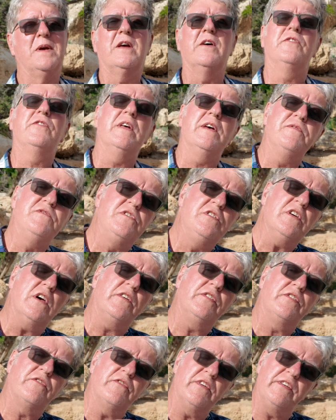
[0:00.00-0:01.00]
because they've
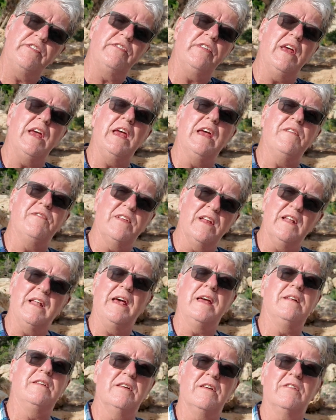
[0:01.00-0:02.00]
just received the
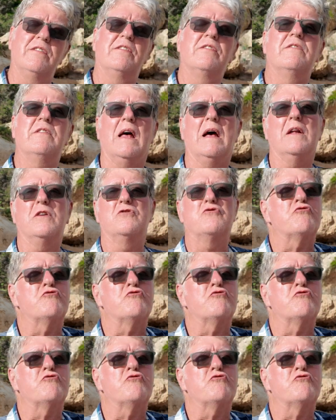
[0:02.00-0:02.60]
latest